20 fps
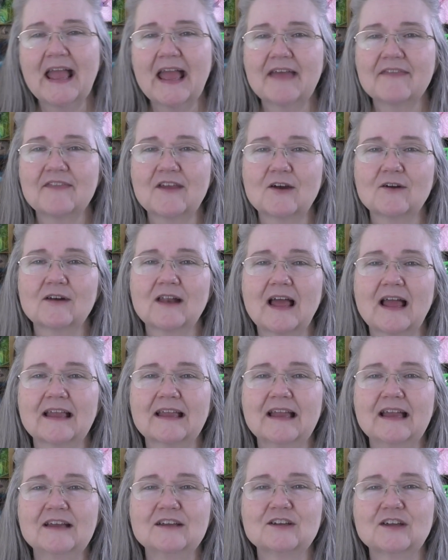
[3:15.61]
and they're like
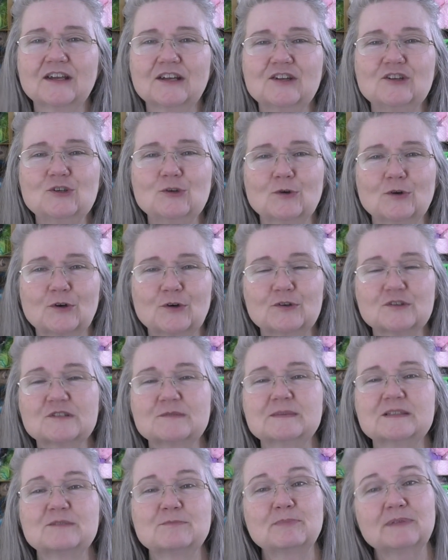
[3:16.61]
gonna do a
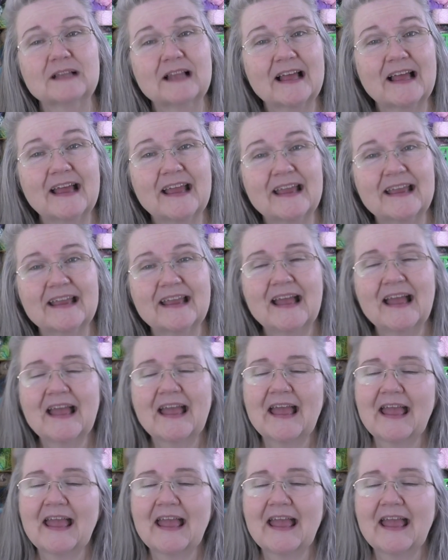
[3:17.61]
christmas play